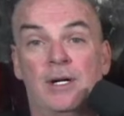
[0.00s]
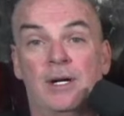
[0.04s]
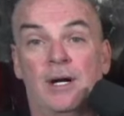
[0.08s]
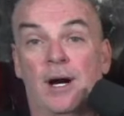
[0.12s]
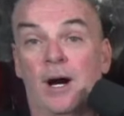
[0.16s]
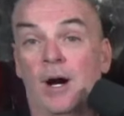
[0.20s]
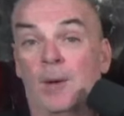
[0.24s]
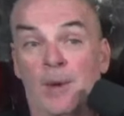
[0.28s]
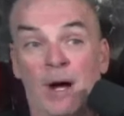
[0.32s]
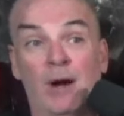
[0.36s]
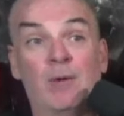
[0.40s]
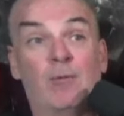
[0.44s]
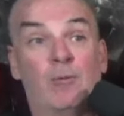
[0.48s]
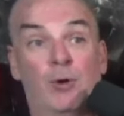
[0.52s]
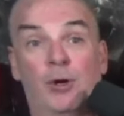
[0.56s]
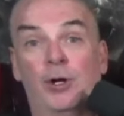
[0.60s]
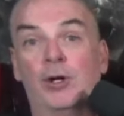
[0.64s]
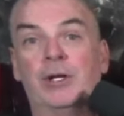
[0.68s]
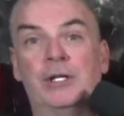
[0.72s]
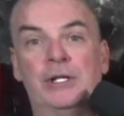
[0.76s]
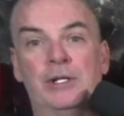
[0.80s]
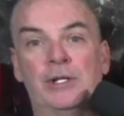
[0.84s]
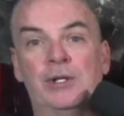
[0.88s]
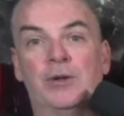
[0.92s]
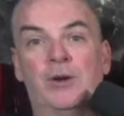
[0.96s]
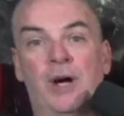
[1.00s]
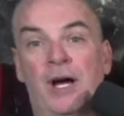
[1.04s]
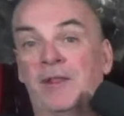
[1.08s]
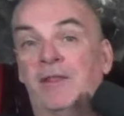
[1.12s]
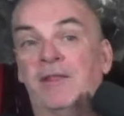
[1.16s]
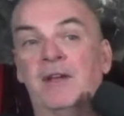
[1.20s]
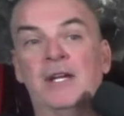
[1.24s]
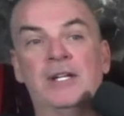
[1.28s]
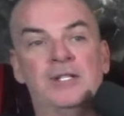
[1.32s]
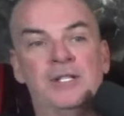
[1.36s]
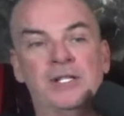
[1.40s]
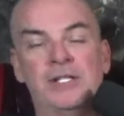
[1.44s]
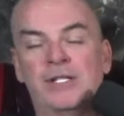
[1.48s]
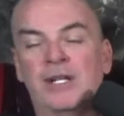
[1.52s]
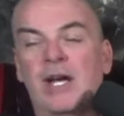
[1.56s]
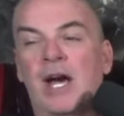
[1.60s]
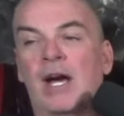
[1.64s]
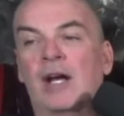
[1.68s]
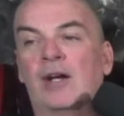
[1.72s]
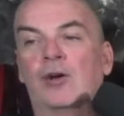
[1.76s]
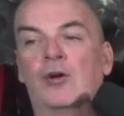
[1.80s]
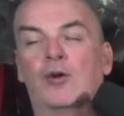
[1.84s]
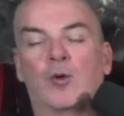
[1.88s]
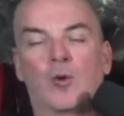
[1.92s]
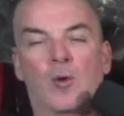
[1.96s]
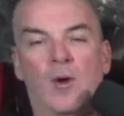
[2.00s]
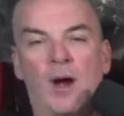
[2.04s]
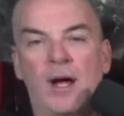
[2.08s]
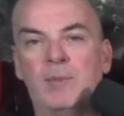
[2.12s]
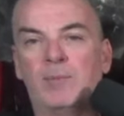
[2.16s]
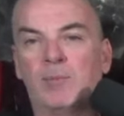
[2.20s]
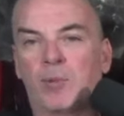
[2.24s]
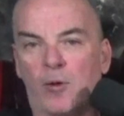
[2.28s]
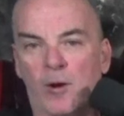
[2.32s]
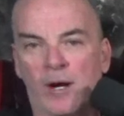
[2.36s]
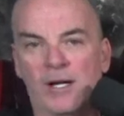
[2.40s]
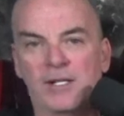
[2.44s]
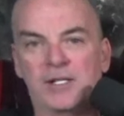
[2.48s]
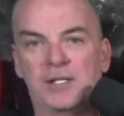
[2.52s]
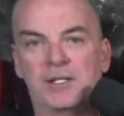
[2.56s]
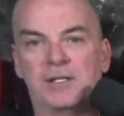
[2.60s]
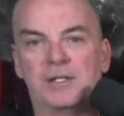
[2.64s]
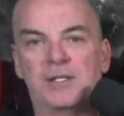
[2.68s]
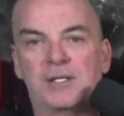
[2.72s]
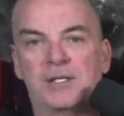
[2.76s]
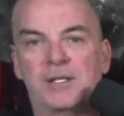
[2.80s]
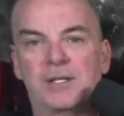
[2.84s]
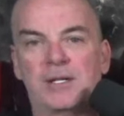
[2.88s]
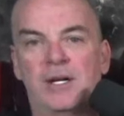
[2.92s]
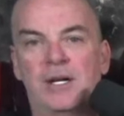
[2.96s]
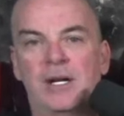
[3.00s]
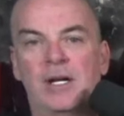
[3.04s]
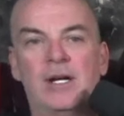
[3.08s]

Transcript: Um, I really do. I think she's got a great presence.